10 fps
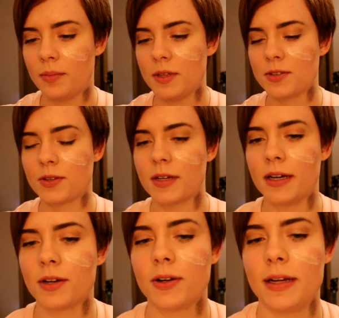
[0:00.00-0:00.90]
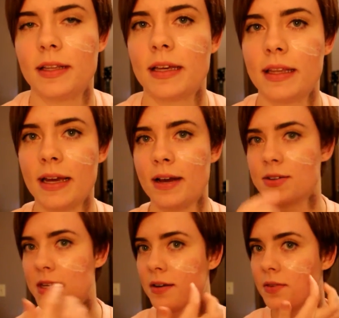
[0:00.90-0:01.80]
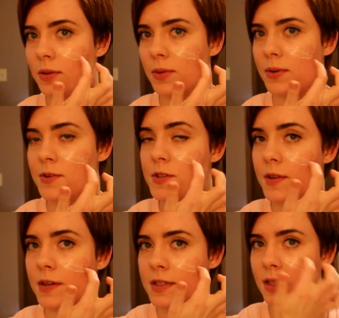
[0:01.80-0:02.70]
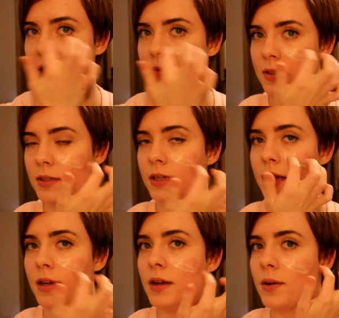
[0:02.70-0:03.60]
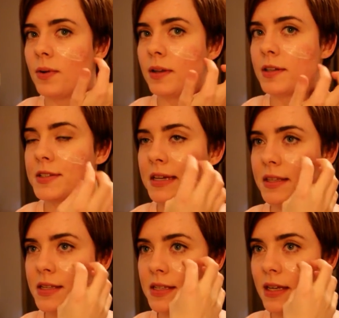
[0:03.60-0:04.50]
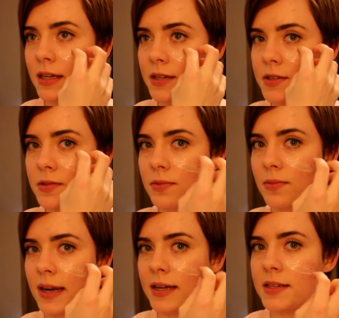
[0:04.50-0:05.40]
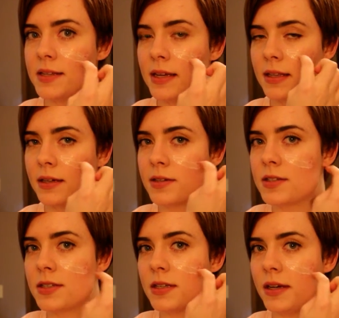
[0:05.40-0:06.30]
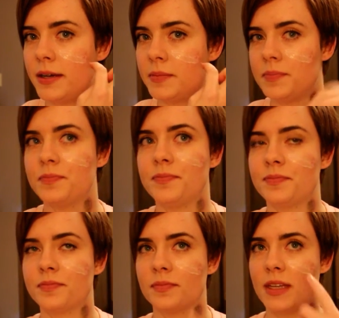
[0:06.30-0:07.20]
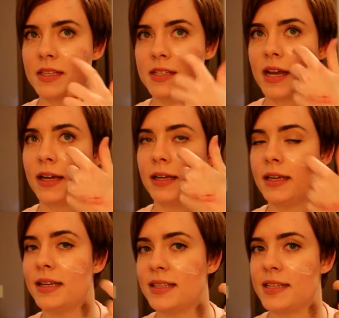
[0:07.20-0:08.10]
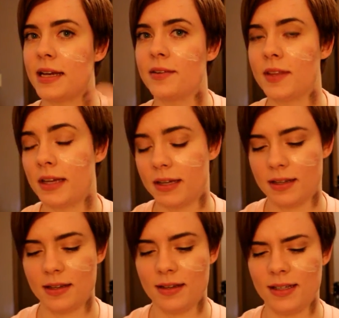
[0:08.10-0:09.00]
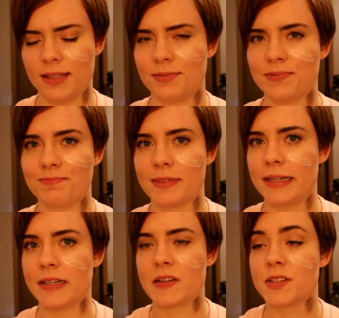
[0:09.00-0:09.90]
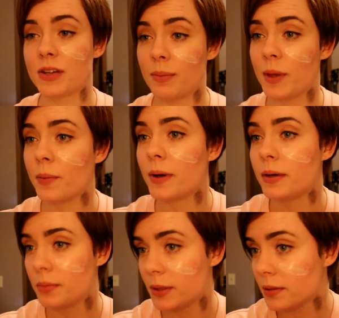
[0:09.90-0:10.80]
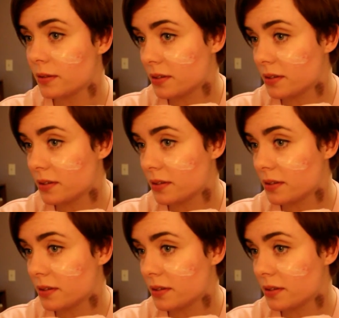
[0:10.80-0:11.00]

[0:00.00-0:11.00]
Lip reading: This will kind of create like the outside of the wound, so there's a level where it looks like the skin is raised and there's it's cut inside of that. I didn't describe that well, but.